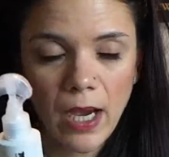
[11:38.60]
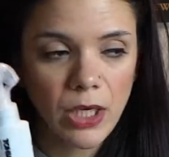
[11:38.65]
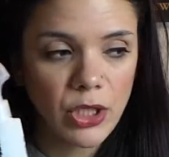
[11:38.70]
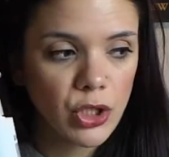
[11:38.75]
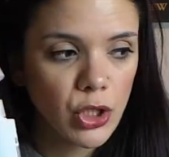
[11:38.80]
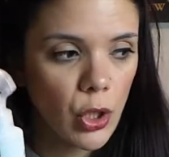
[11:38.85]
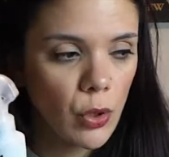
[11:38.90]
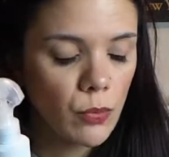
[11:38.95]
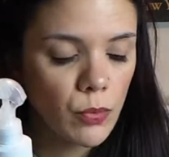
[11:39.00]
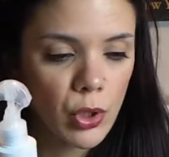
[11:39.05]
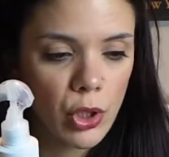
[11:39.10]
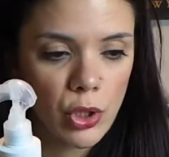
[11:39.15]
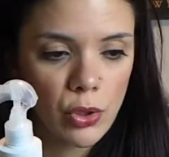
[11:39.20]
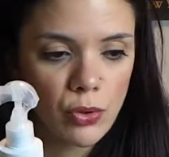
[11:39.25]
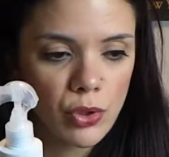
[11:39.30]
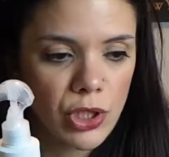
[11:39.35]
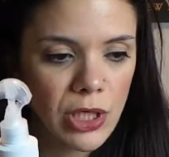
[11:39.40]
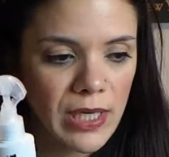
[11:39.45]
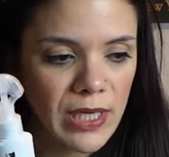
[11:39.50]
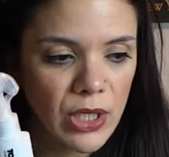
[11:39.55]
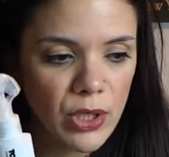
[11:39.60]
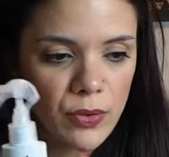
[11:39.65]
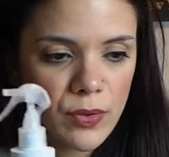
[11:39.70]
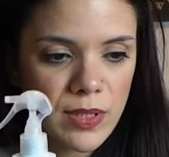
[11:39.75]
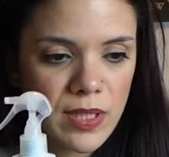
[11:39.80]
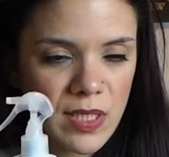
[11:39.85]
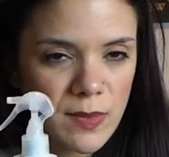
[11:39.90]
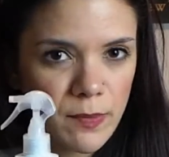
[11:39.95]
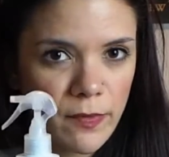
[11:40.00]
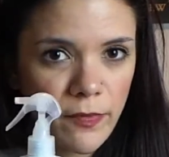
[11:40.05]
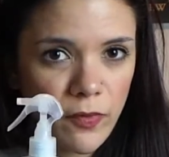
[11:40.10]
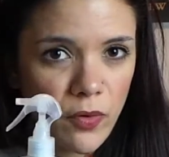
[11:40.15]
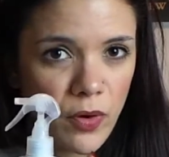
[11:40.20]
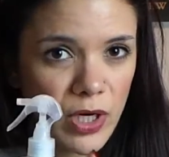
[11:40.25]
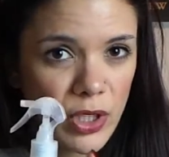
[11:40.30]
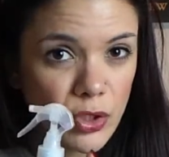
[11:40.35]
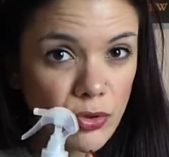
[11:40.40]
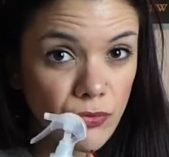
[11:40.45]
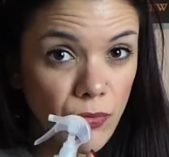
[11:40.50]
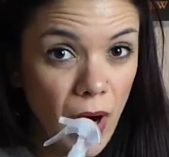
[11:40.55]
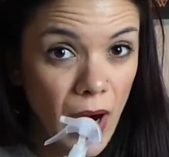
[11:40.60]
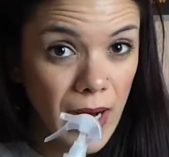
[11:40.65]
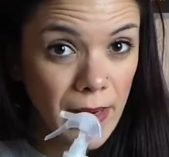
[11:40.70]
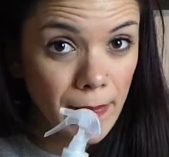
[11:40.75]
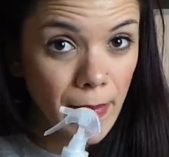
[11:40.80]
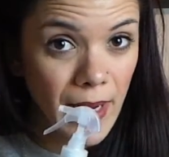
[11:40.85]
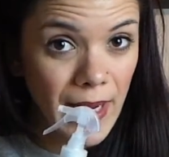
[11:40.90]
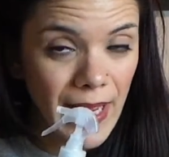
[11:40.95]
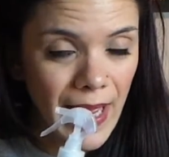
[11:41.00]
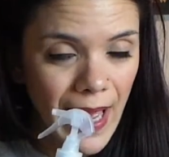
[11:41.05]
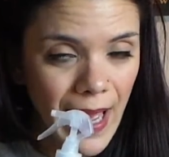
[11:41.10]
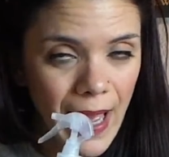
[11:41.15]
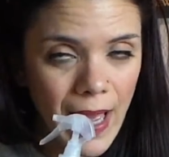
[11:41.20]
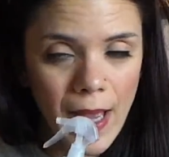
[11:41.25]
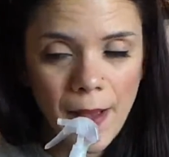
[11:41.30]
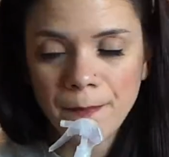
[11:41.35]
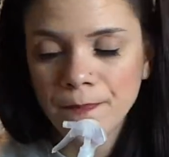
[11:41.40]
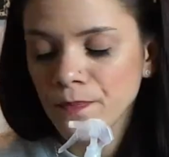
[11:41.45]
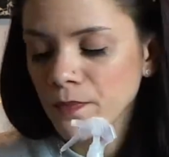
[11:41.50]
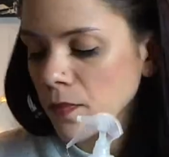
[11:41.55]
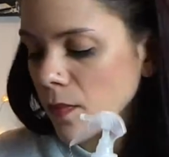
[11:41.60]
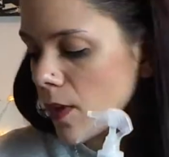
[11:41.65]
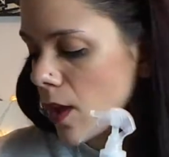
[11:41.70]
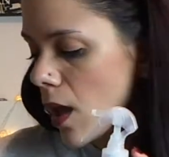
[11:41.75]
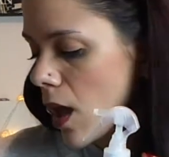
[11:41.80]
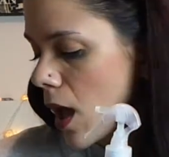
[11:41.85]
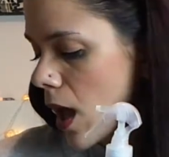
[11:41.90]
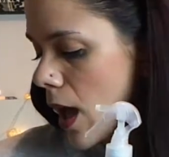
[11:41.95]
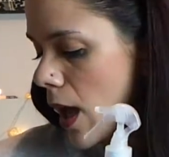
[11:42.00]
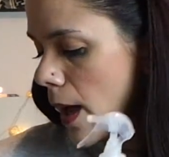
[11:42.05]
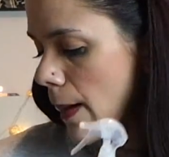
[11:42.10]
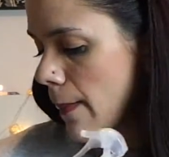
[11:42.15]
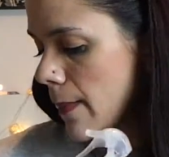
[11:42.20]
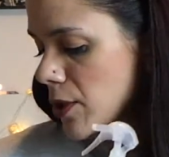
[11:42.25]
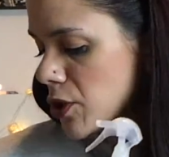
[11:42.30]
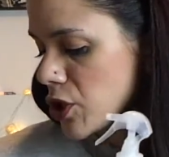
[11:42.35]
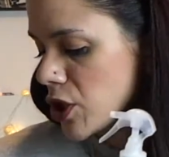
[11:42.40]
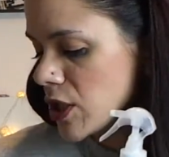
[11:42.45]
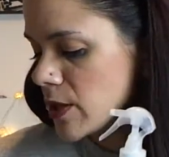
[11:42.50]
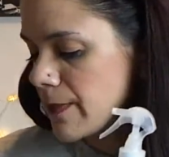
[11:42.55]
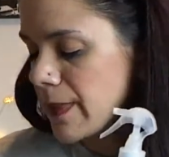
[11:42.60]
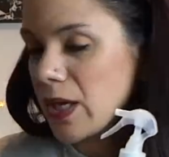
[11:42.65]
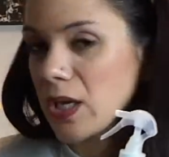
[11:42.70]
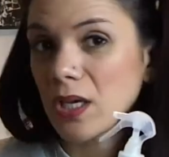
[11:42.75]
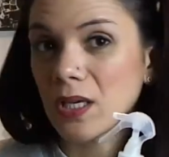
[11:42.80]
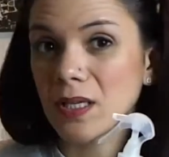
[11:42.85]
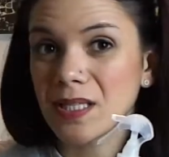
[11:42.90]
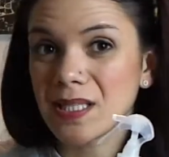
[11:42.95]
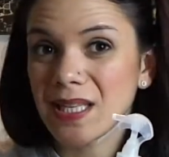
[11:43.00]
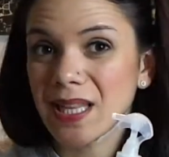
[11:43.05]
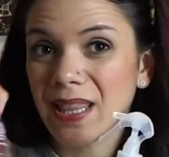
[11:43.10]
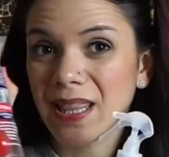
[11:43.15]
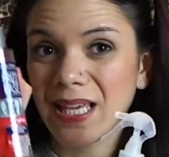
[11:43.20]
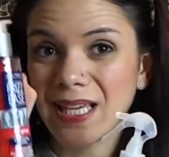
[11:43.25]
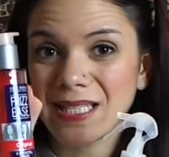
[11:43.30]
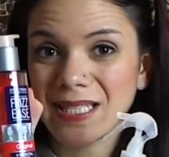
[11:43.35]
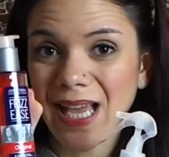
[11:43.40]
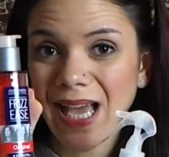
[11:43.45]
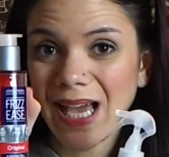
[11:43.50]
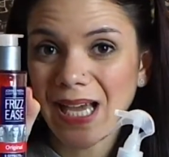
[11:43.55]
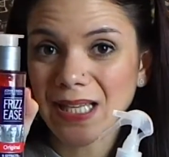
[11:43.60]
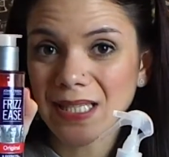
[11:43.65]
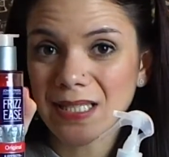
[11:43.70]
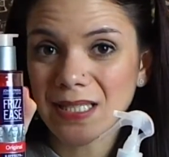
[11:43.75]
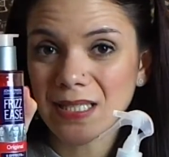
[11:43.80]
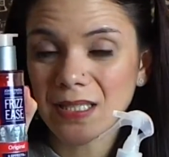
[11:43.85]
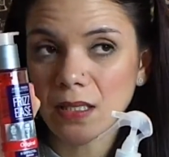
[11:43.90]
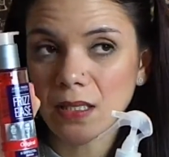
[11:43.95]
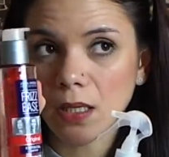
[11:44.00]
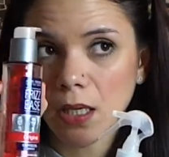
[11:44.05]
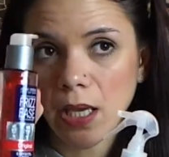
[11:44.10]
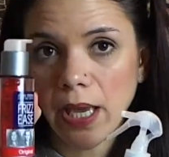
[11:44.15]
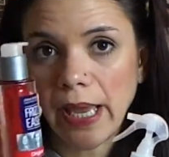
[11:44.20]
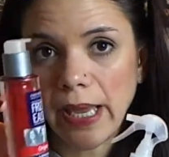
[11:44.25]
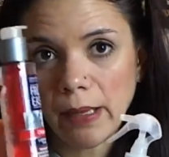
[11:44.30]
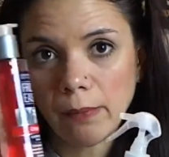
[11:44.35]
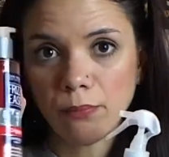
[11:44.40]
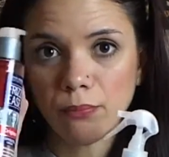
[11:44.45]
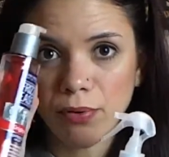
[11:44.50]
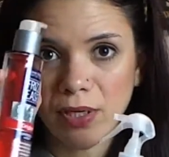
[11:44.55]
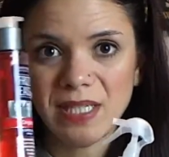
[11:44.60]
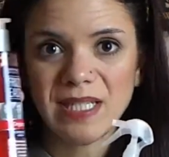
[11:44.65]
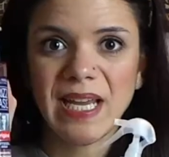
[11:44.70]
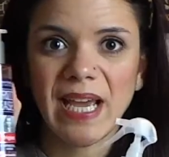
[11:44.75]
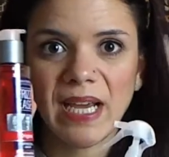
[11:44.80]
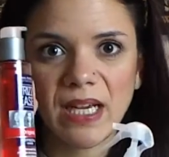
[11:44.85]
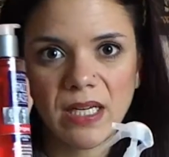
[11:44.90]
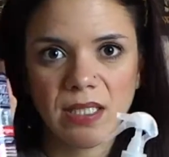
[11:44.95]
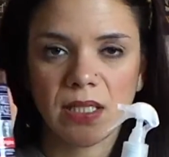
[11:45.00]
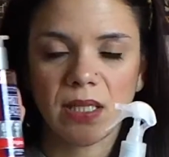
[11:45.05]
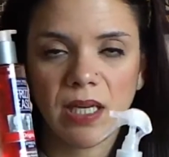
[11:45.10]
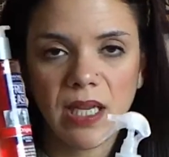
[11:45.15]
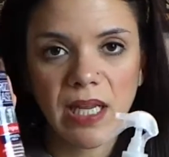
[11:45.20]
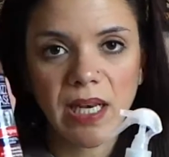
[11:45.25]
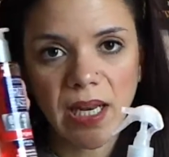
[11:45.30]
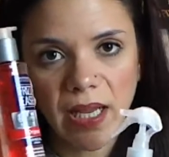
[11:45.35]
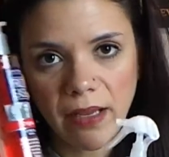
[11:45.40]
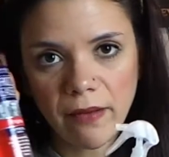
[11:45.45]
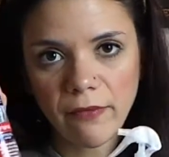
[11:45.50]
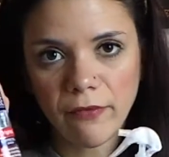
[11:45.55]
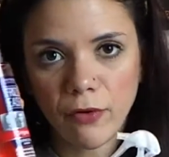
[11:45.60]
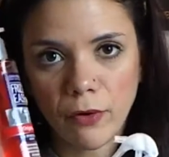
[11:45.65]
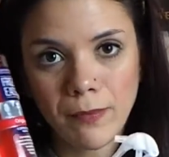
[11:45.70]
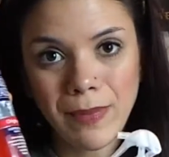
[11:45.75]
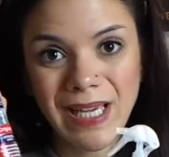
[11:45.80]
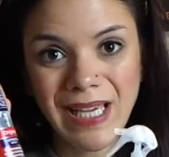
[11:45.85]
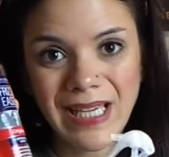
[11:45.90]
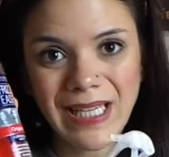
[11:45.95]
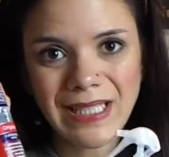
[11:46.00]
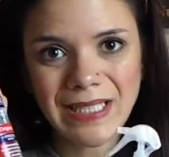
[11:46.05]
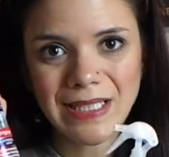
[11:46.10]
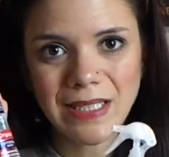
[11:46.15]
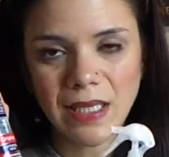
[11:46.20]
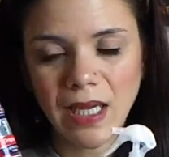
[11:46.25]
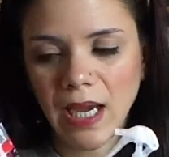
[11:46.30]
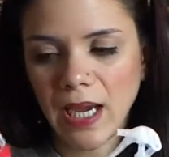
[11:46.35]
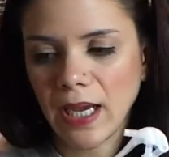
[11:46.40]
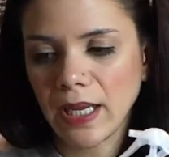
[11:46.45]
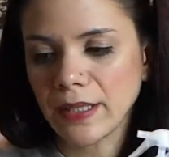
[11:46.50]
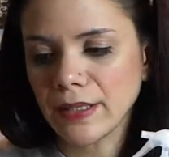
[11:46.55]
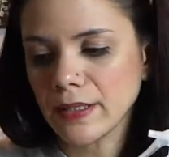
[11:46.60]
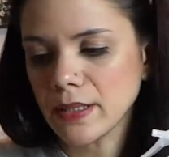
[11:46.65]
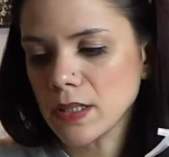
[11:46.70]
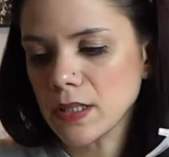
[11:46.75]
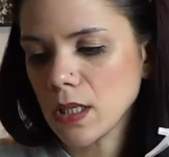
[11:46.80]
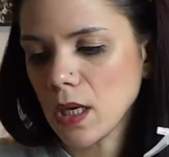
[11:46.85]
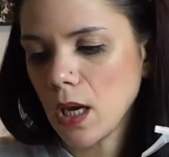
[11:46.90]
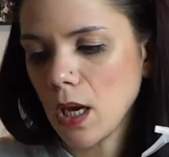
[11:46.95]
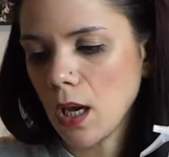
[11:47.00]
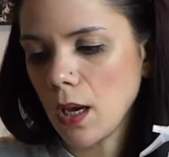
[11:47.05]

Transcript: I don't usually use this before I dry my hair, just because this has a protectant in it from heat and